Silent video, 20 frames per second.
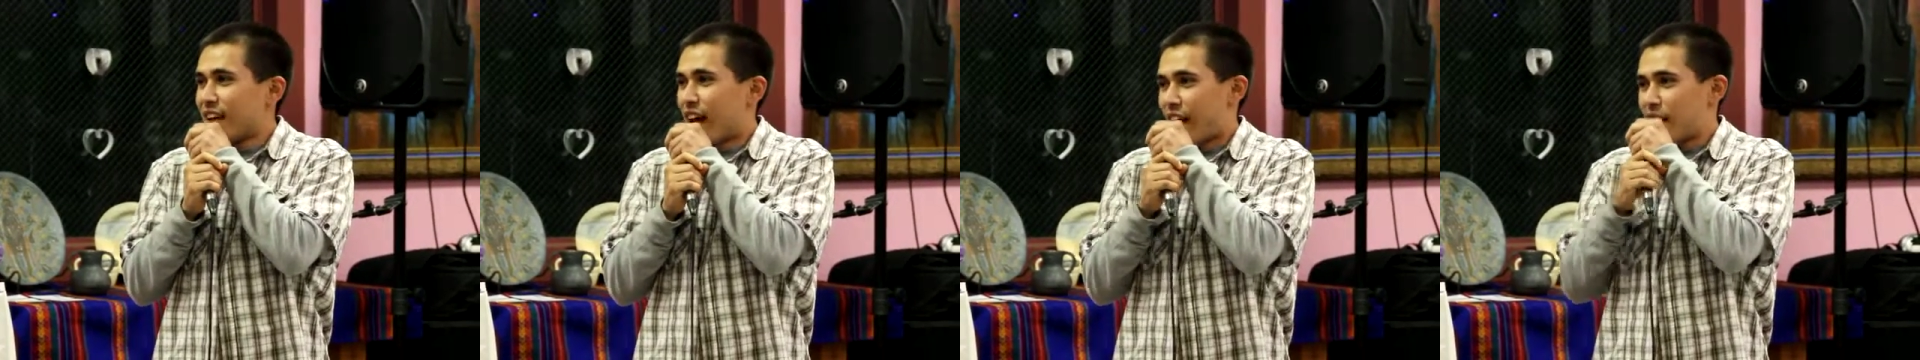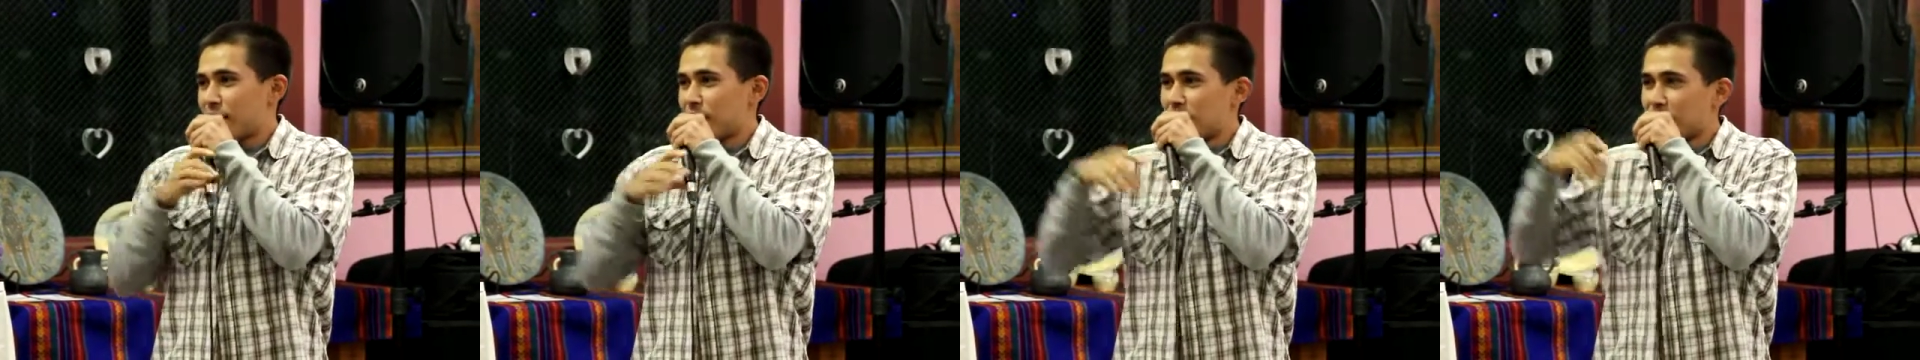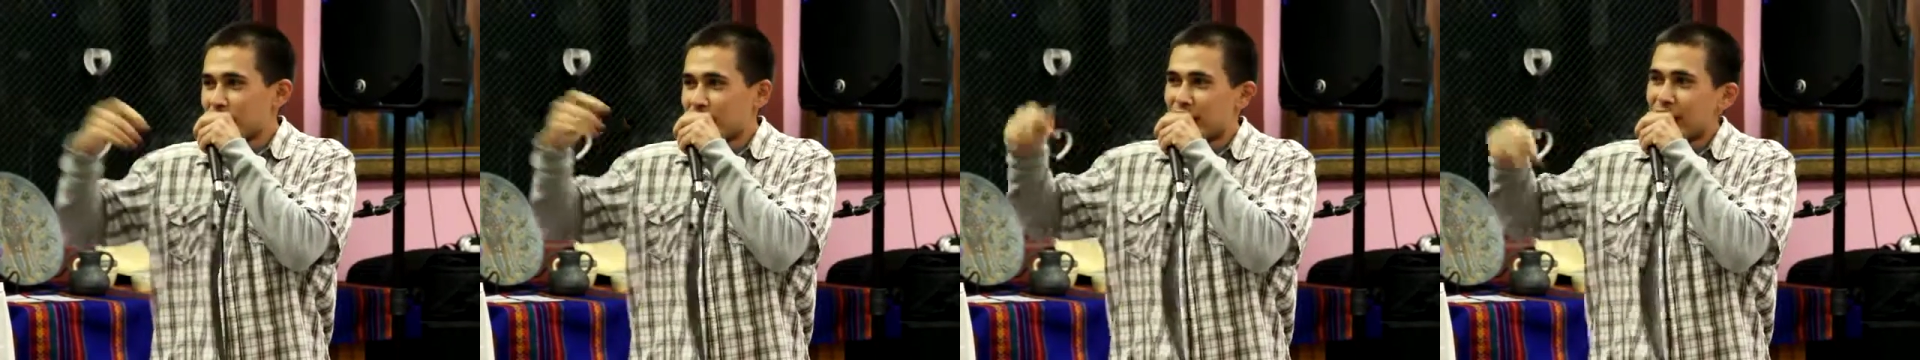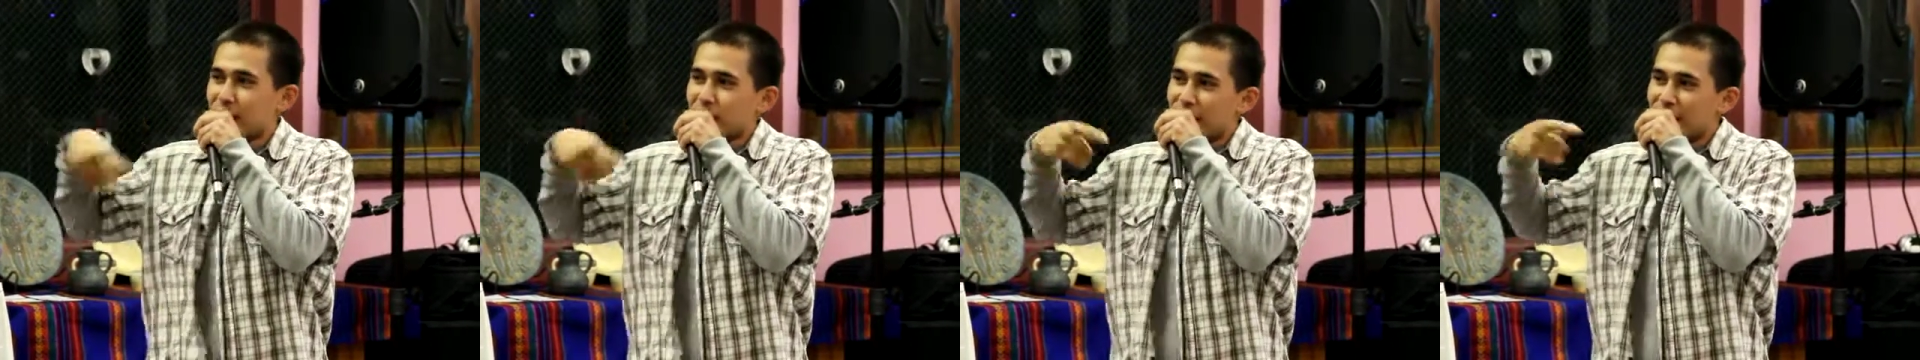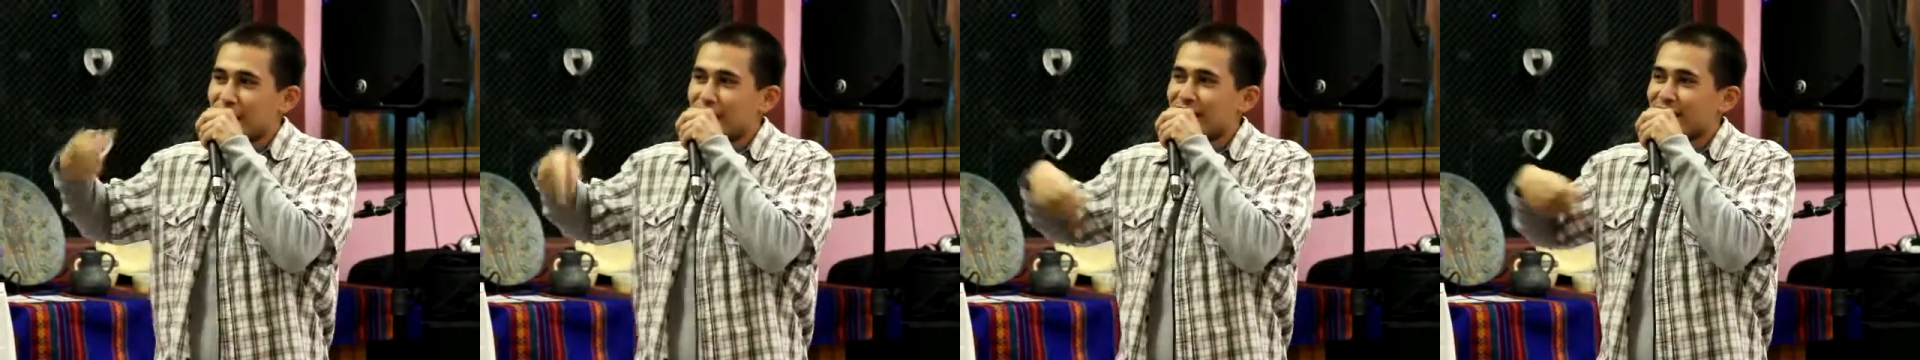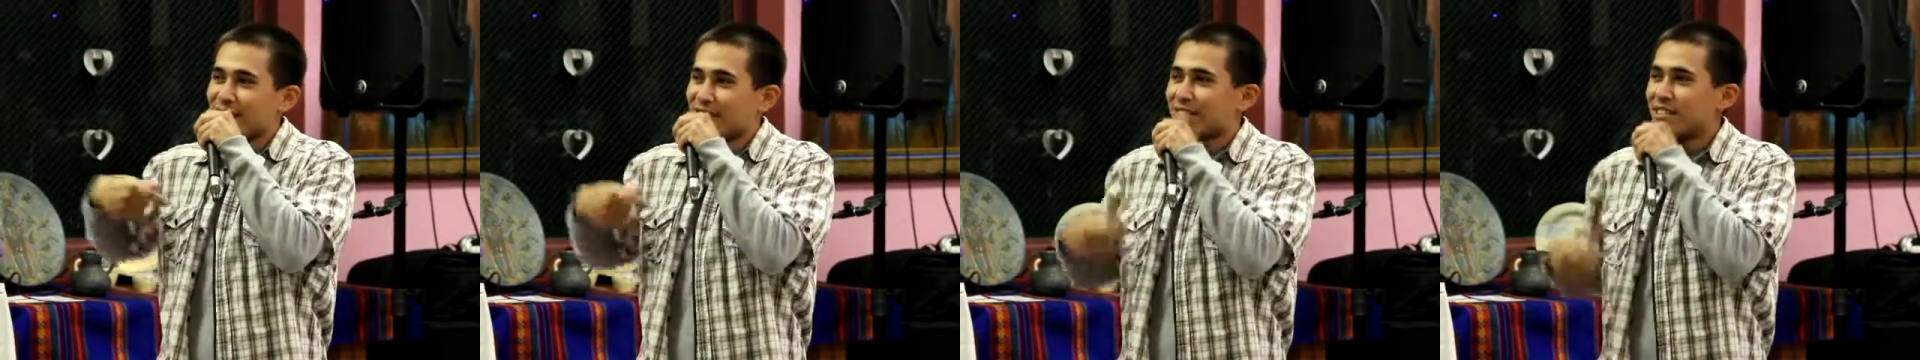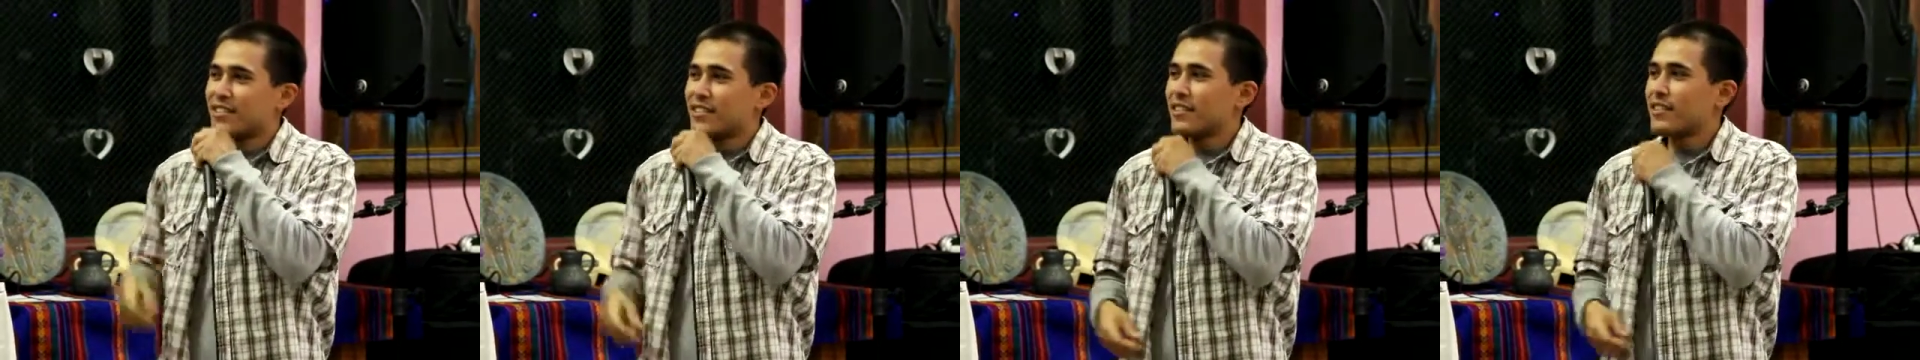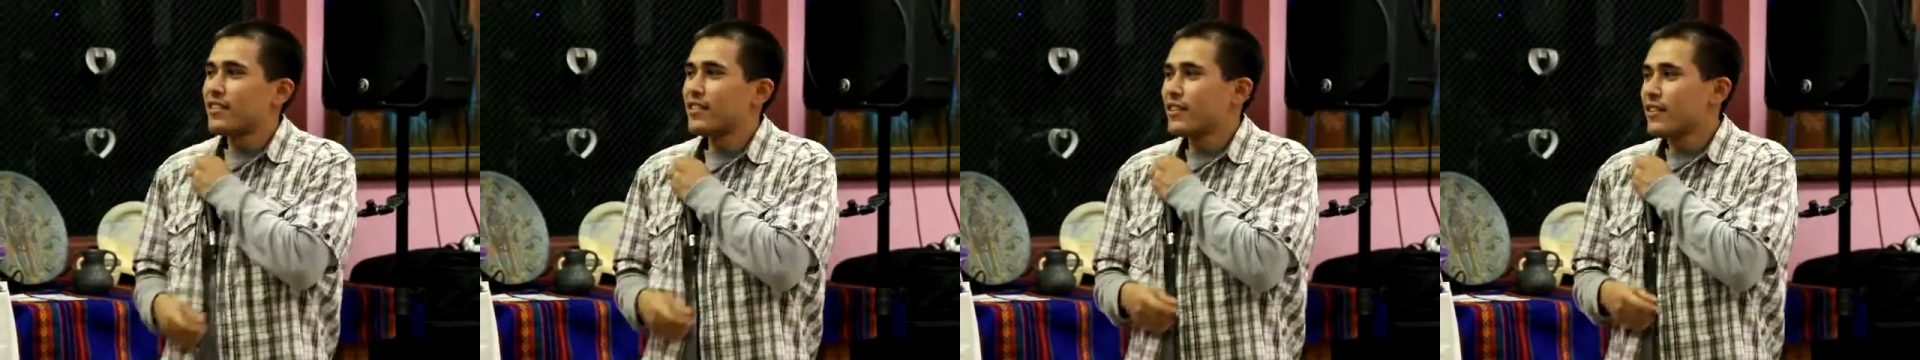I don't know what that means.
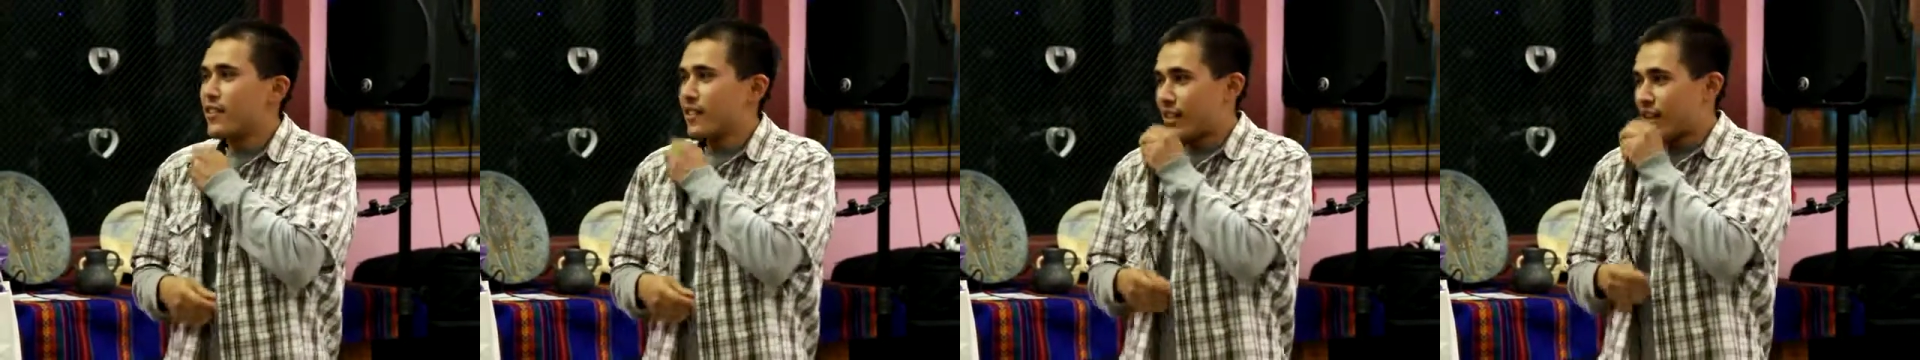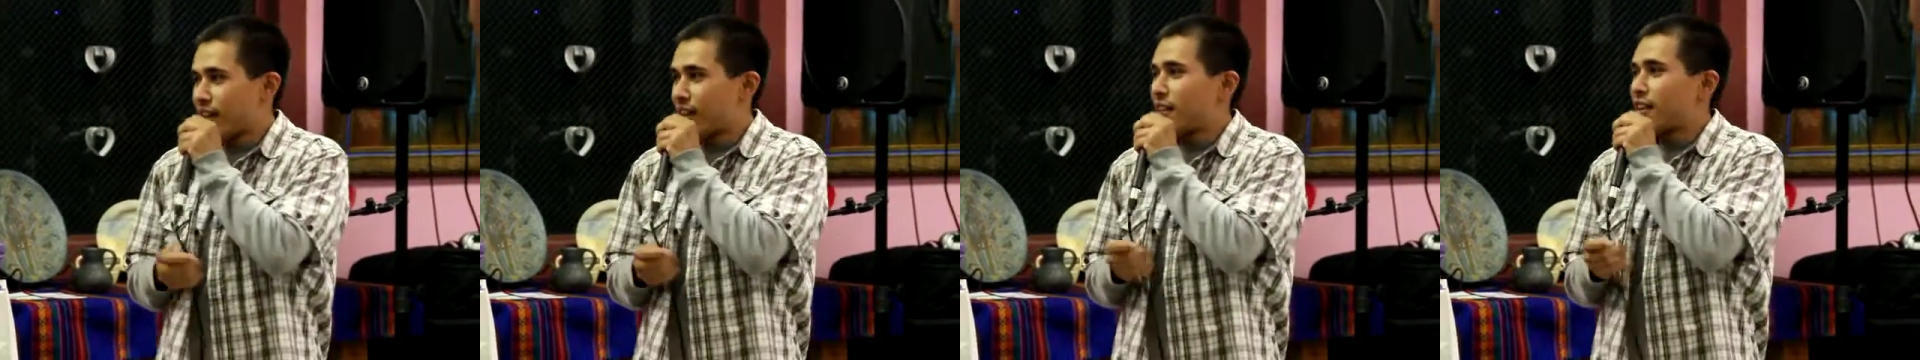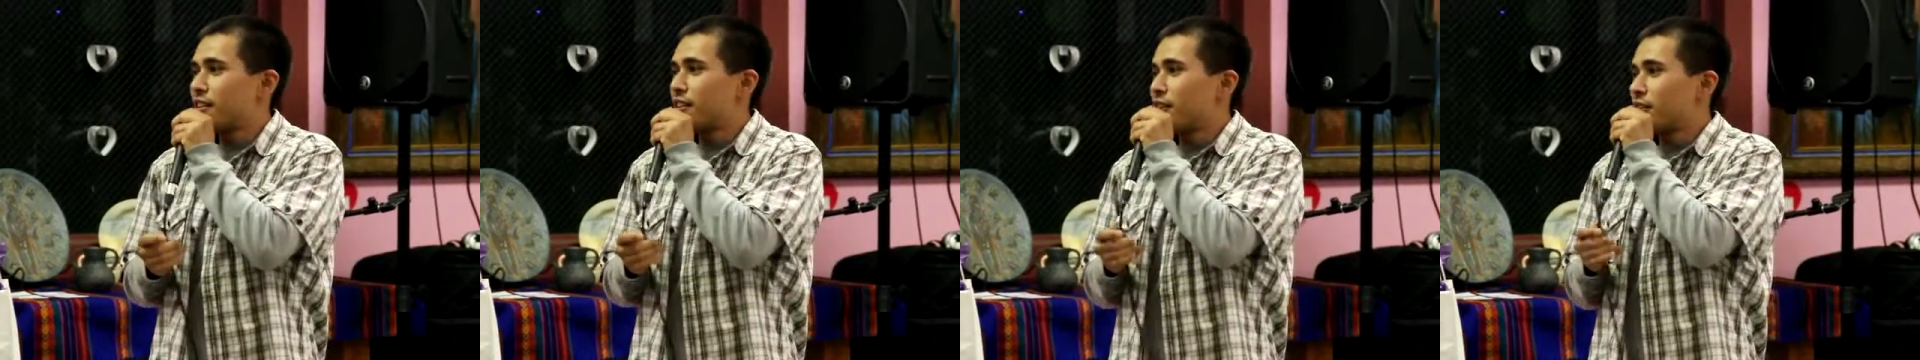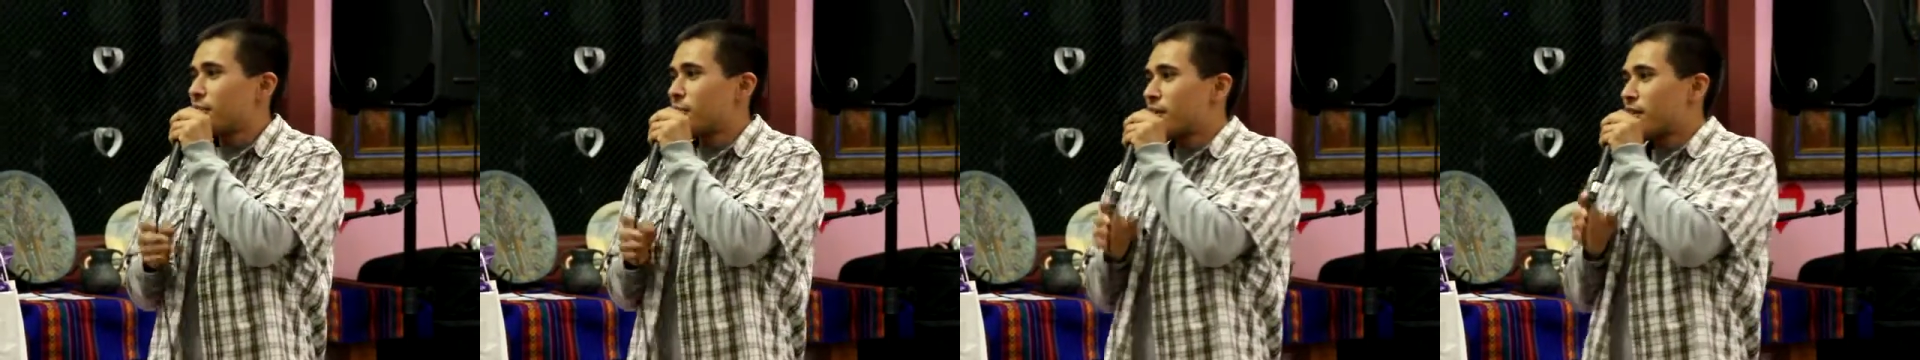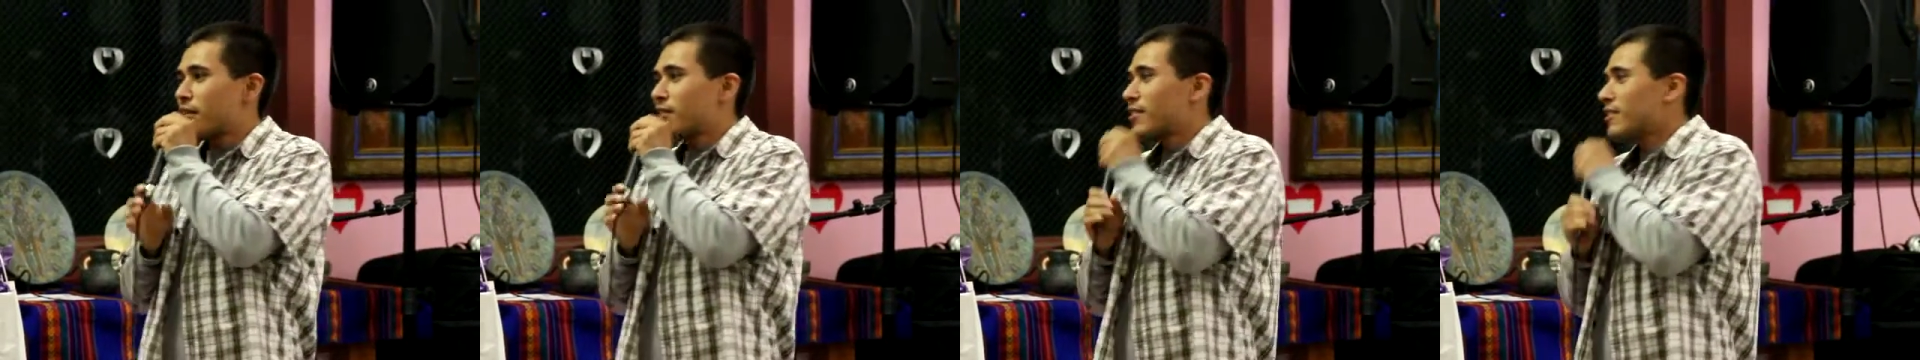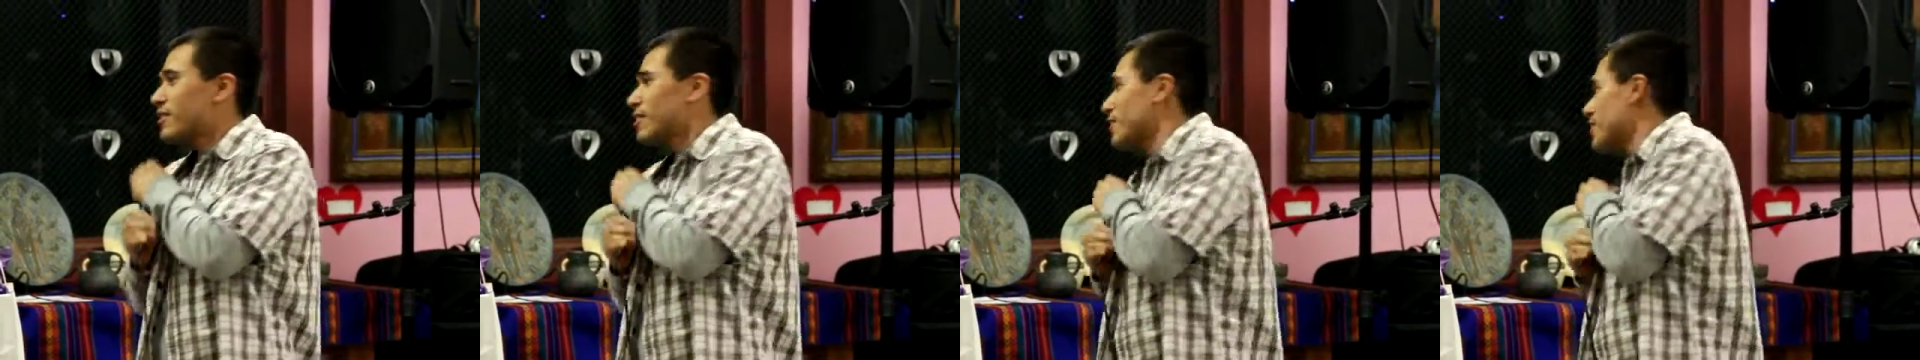Yeah, another one?